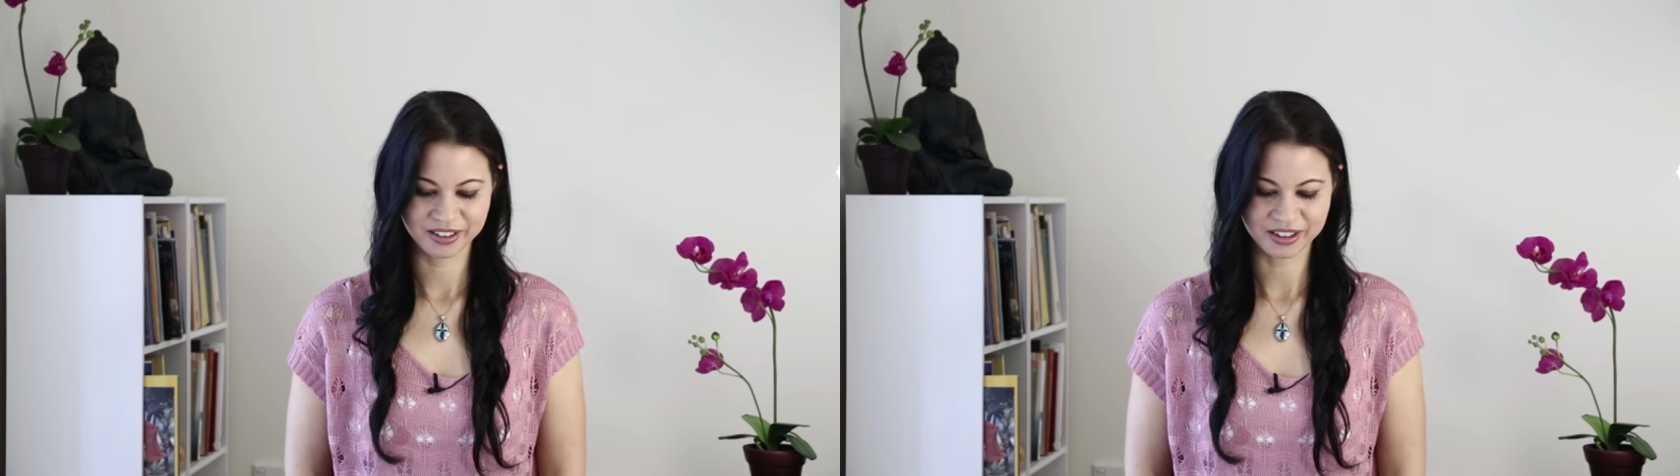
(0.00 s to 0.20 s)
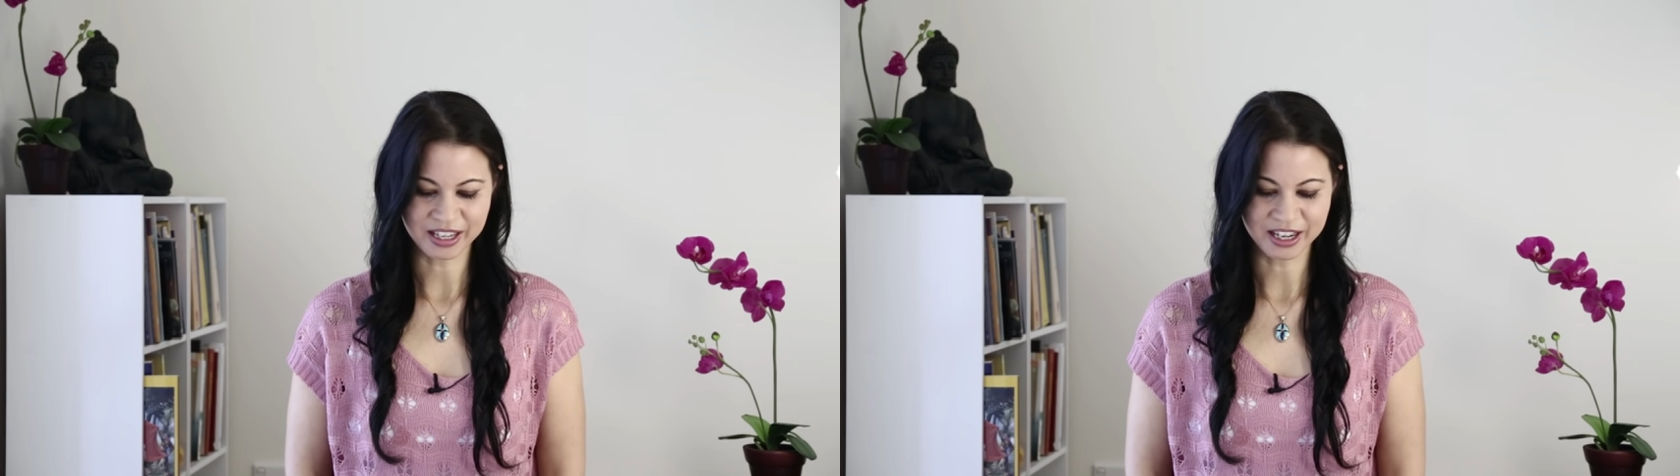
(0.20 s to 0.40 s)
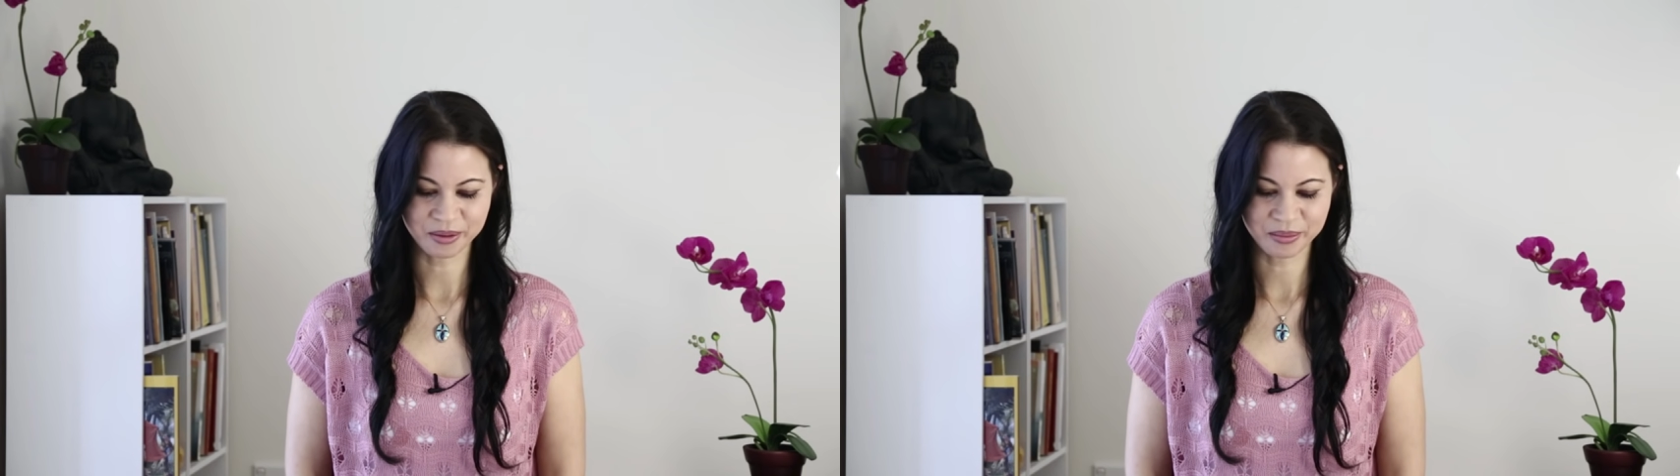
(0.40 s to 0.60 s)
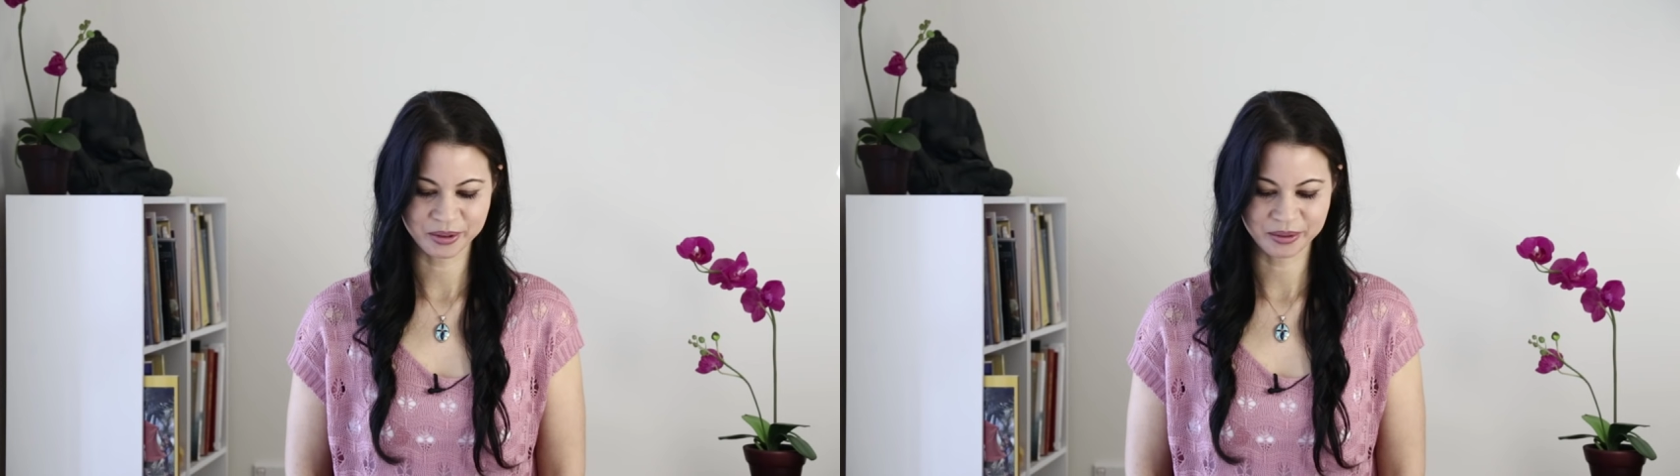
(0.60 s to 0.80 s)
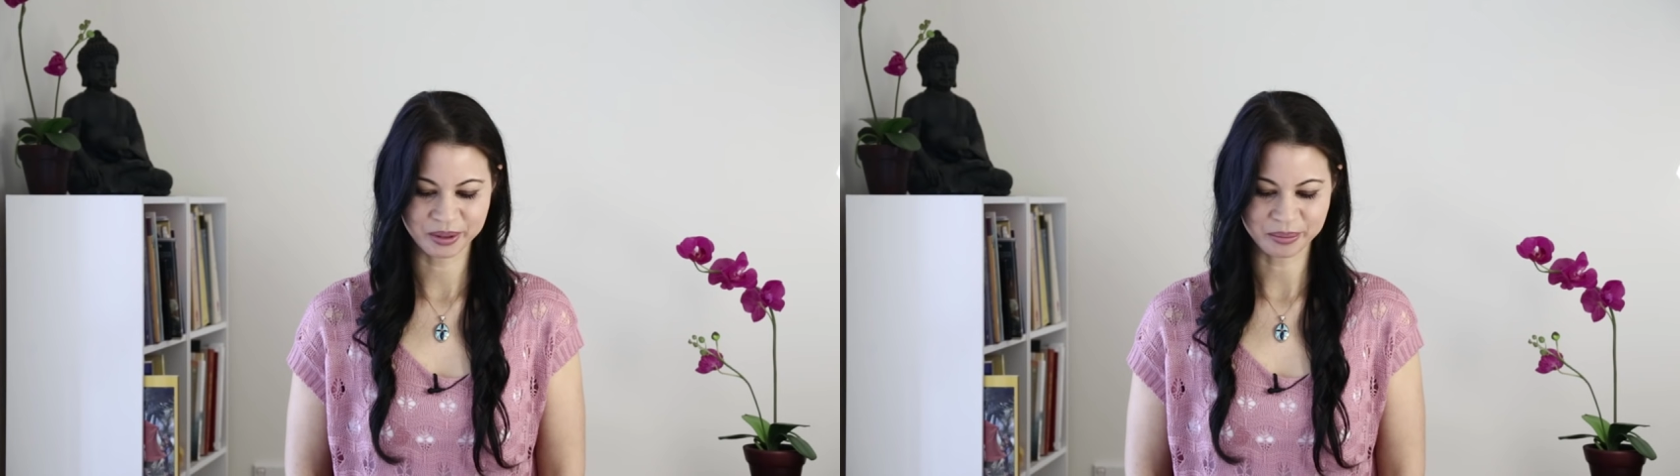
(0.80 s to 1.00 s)
The
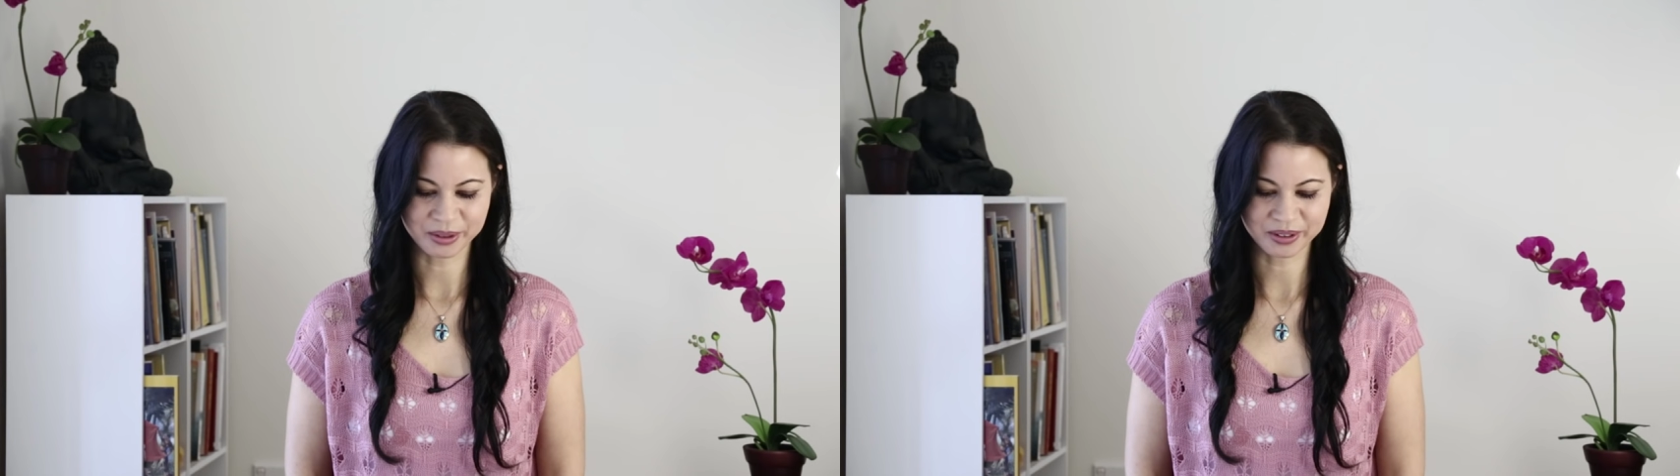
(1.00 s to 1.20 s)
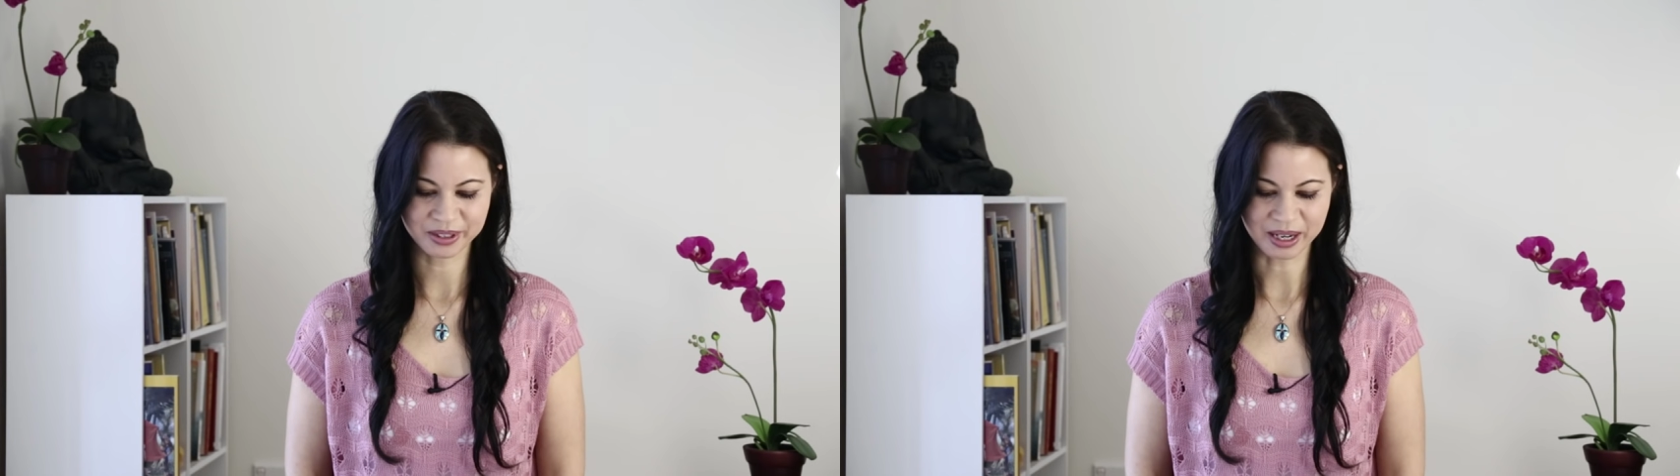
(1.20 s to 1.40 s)
animal responds